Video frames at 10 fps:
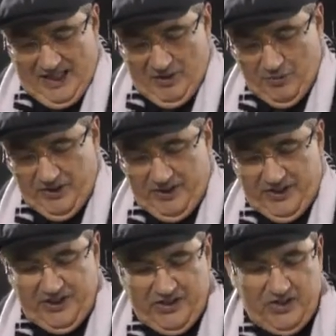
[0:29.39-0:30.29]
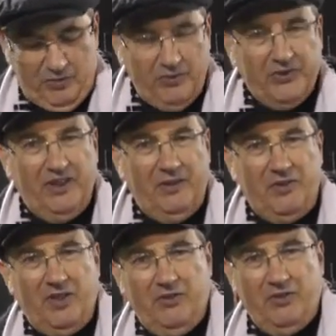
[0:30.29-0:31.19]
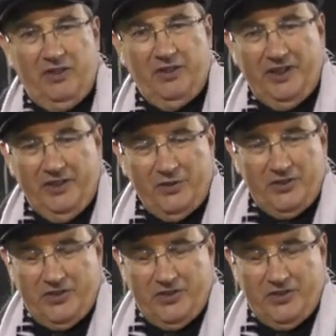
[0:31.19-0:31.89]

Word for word: Hamworthy United will think themselves unlucky not